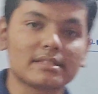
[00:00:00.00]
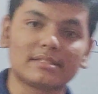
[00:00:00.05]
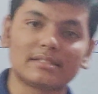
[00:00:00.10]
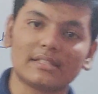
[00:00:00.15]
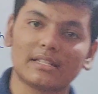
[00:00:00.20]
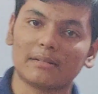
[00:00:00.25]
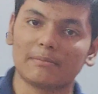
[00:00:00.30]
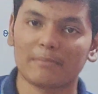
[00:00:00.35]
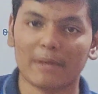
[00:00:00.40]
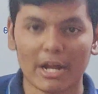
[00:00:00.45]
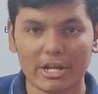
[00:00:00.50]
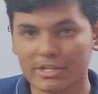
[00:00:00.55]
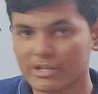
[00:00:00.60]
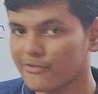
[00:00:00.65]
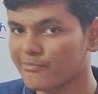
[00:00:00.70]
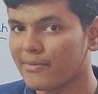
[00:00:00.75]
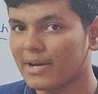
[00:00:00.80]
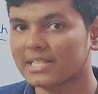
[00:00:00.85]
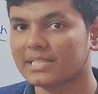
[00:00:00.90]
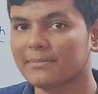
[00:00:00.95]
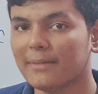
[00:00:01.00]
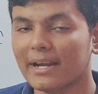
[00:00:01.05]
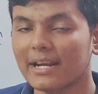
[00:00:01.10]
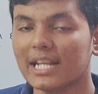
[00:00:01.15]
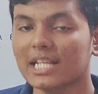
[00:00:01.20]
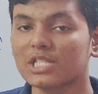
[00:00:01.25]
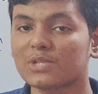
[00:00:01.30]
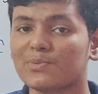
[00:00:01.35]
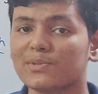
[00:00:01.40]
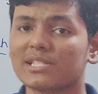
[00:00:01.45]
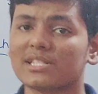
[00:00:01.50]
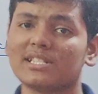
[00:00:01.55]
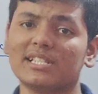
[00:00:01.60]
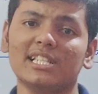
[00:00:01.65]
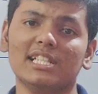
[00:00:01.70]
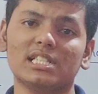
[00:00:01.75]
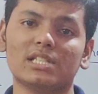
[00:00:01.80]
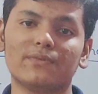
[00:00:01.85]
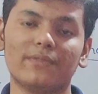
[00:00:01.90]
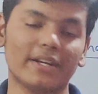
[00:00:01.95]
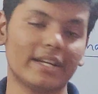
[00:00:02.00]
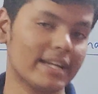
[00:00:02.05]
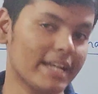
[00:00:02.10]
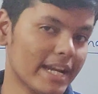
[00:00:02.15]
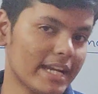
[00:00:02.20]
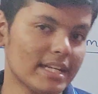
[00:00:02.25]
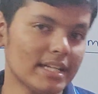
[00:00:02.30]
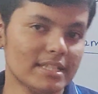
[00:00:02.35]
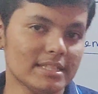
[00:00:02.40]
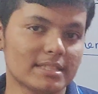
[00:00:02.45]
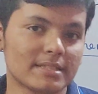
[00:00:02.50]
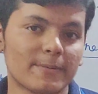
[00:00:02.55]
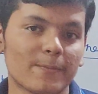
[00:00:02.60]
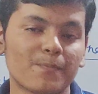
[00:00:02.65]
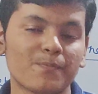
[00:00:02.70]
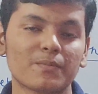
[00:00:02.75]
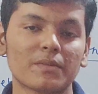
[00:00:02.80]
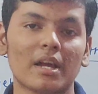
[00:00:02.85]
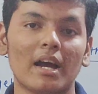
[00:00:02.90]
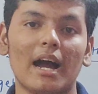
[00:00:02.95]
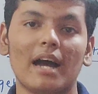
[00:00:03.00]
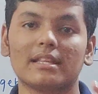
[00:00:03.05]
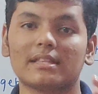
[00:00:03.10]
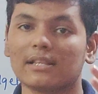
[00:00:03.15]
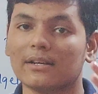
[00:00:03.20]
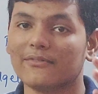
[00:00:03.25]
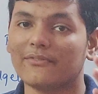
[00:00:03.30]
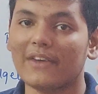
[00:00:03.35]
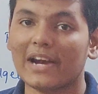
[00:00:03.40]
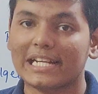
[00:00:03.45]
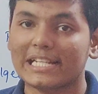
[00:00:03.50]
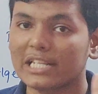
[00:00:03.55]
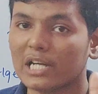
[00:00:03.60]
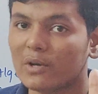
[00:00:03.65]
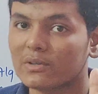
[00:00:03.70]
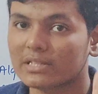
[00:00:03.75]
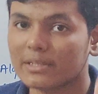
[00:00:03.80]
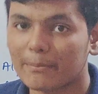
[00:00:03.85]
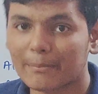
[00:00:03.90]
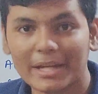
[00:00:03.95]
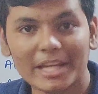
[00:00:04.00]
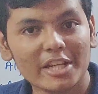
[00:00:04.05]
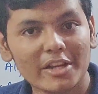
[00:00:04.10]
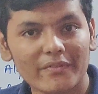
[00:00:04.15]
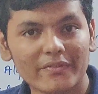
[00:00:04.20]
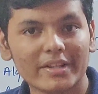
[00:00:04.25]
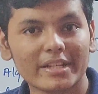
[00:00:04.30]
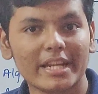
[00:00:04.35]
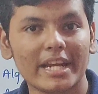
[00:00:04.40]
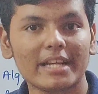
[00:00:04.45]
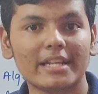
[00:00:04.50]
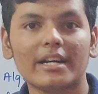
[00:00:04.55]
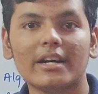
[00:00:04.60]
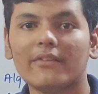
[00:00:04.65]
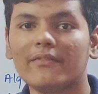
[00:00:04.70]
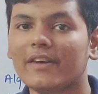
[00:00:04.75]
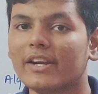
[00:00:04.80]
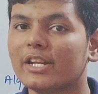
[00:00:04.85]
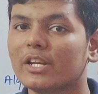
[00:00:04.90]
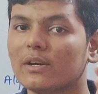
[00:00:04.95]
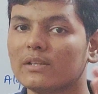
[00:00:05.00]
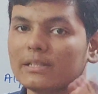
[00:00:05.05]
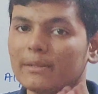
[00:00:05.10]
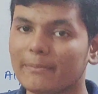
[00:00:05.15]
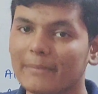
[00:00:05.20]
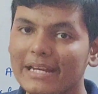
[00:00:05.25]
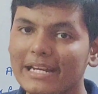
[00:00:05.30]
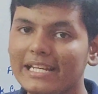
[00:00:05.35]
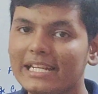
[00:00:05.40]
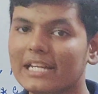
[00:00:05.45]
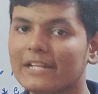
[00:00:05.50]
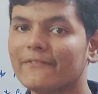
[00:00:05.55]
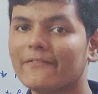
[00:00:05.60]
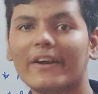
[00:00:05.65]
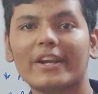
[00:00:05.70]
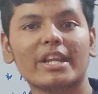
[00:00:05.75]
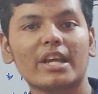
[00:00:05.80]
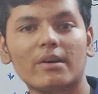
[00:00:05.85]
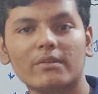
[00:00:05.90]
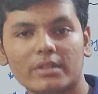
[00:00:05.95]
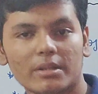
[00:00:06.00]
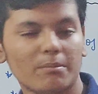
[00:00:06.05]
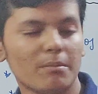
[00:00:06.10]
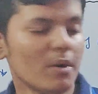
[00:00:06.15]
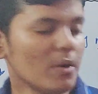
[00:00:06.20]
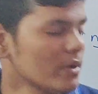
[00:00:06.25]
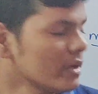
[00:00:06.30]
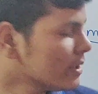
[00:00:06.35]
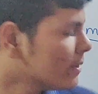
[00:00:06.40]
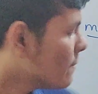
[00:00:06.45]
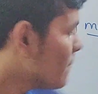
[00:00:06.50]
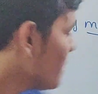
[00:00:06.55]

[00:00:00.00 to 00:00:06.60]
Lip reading: is the branch of mathematics which deals with data, the finding out the mean of the data, finding out the median, finding out the mode.